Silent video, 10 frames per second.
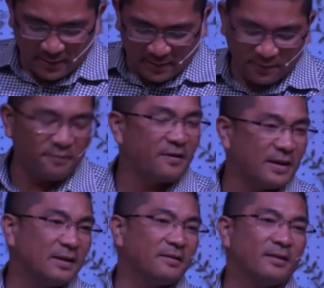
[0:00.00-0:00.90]
the
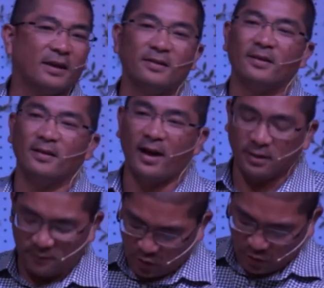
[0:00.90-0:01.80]
faith and the line
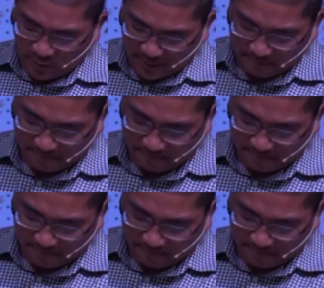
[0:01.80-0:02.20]
of Judah.